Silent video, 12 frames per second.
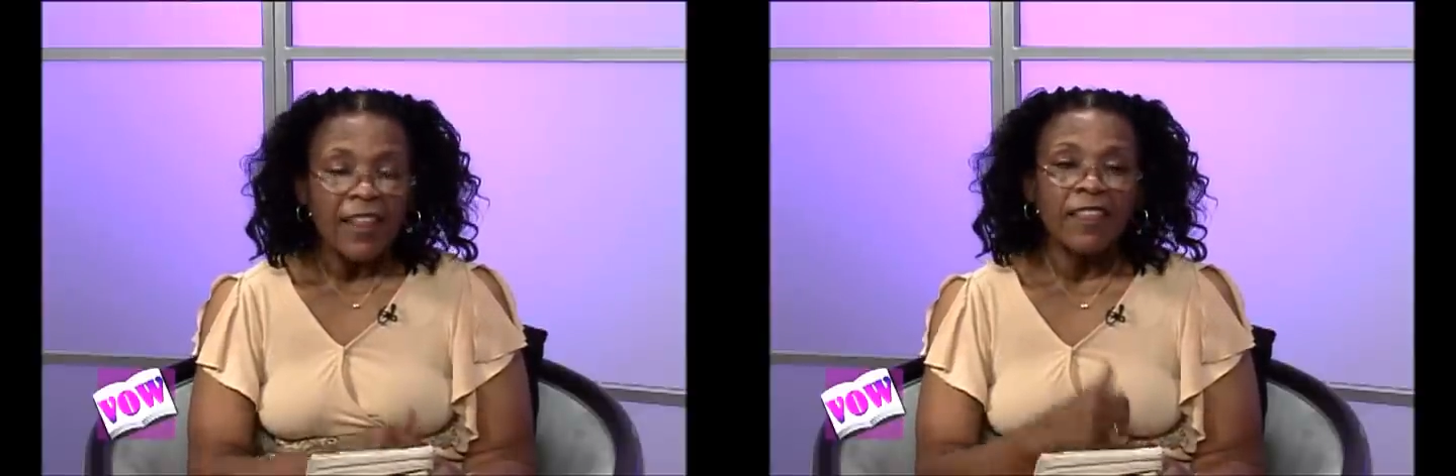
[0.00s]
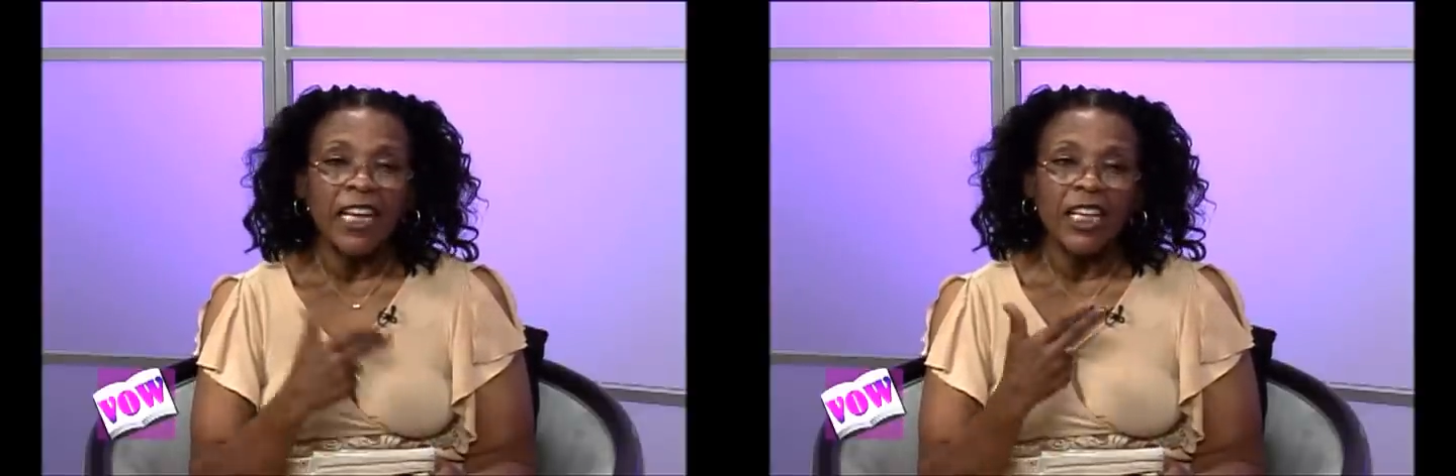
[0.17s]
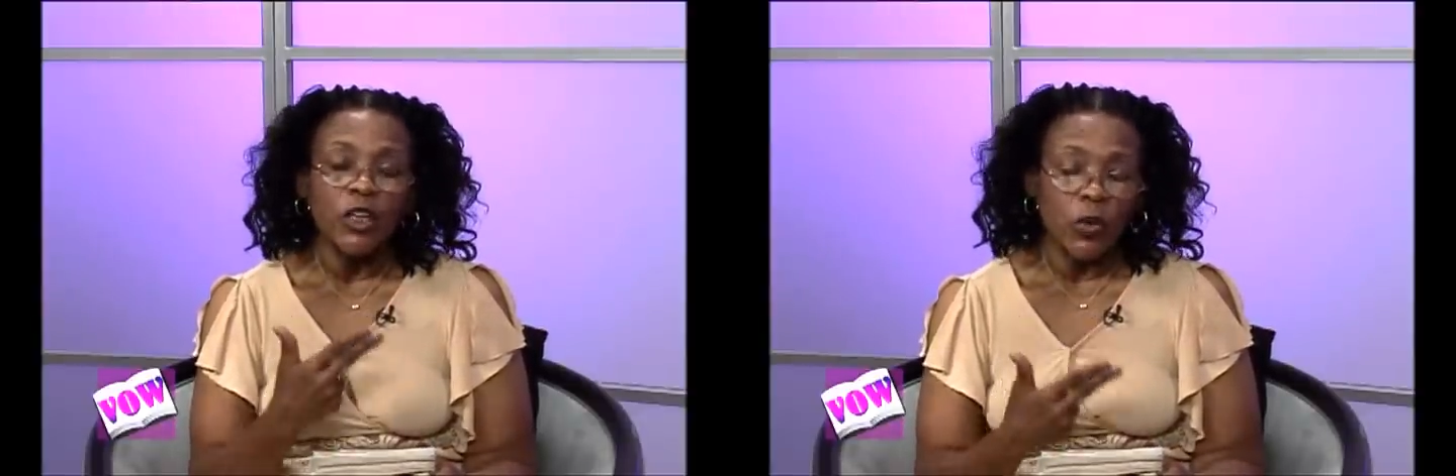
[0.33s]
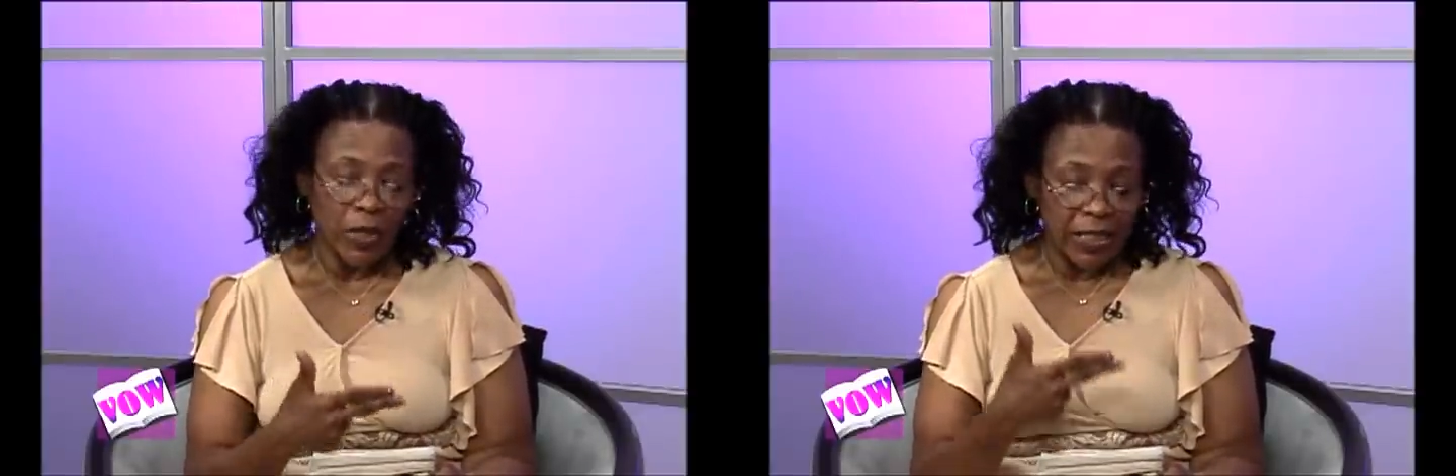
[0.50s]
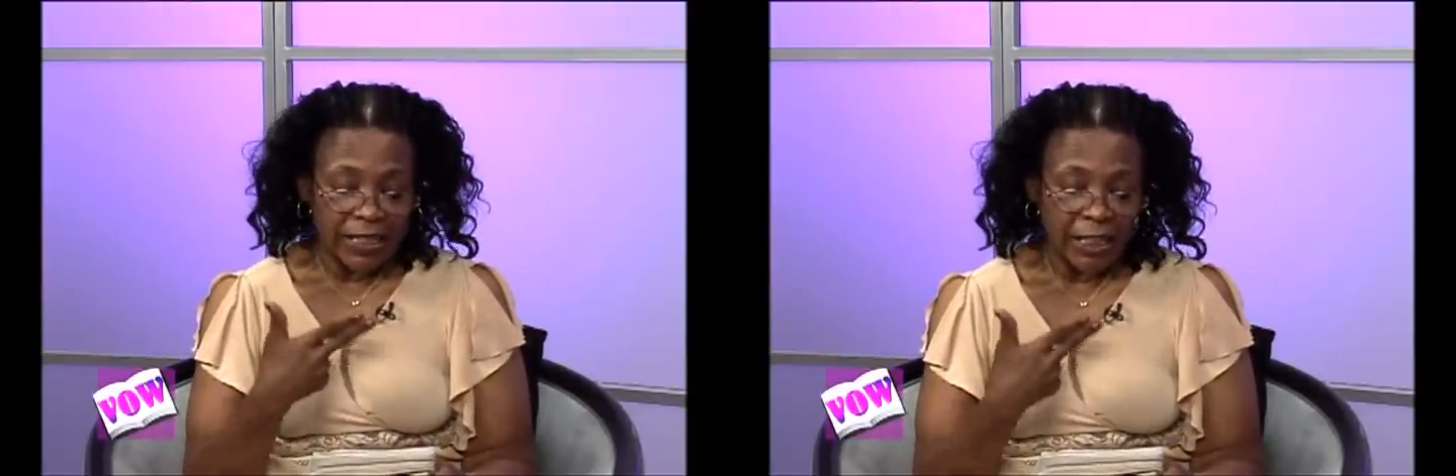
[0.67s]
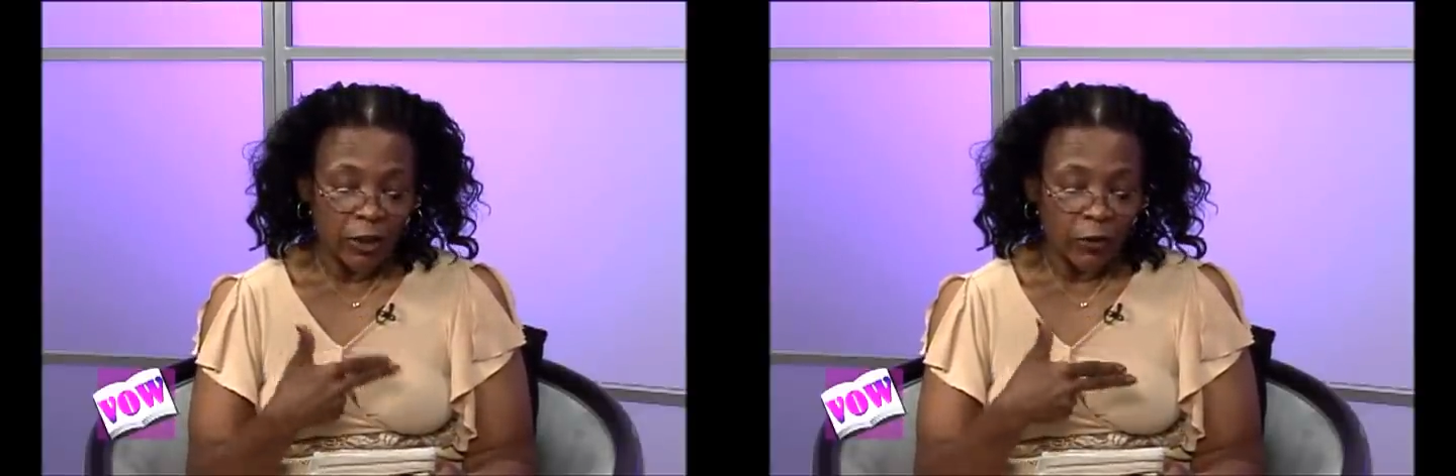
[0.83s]
Then you
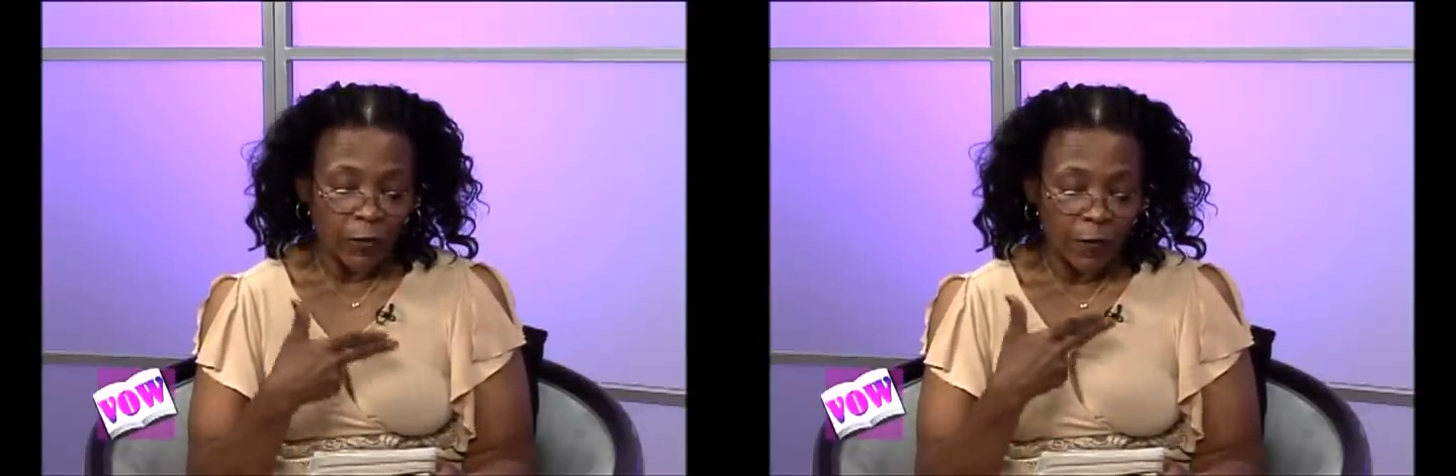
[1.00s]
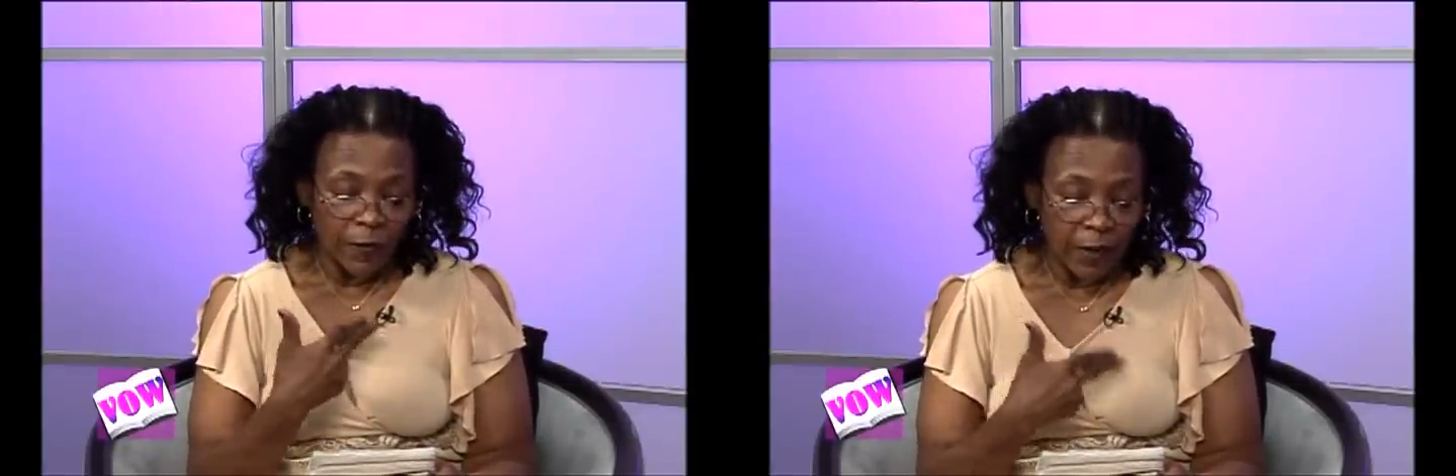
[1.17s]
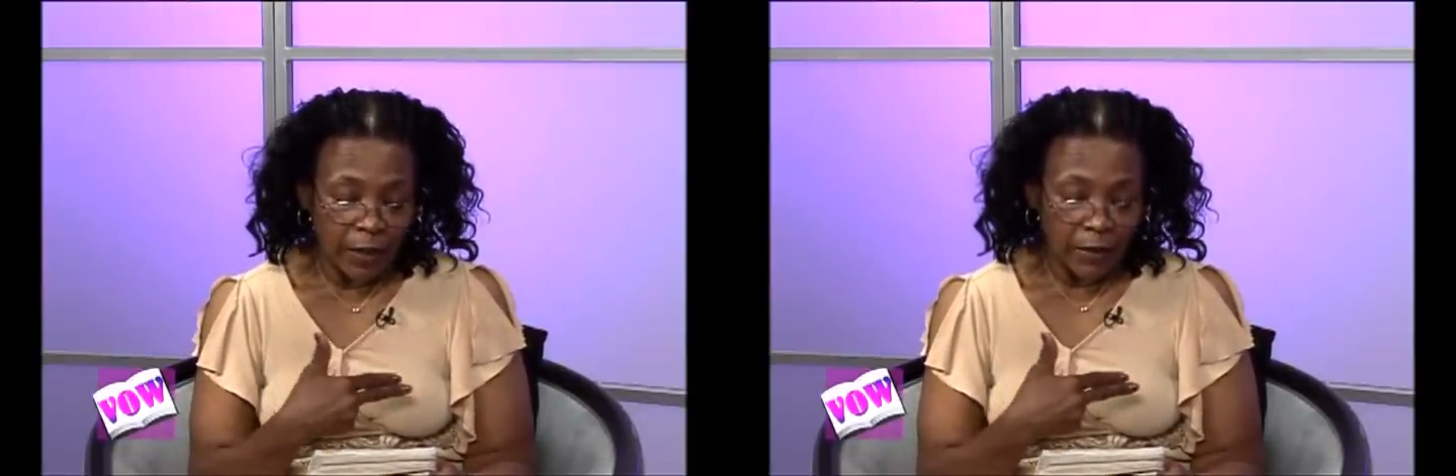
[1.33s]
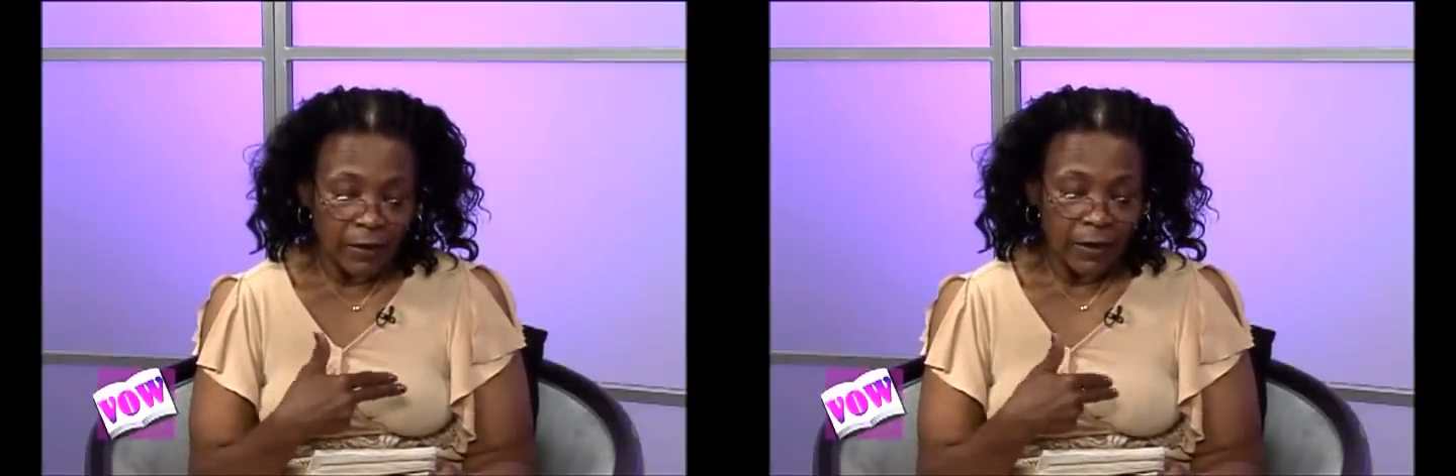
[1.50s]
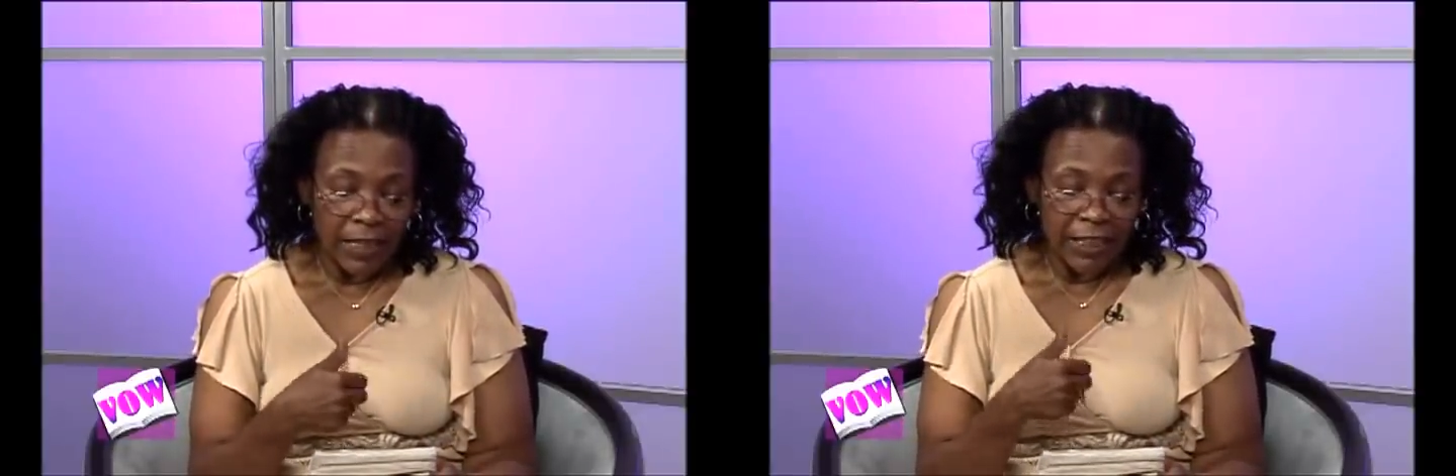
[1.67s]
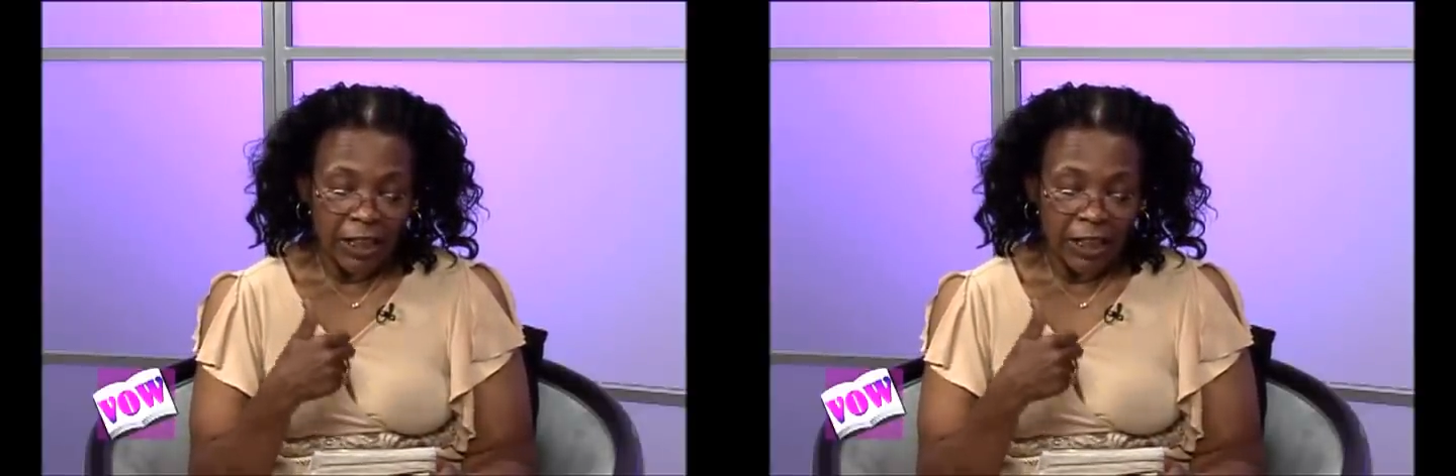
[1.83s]
instill fear,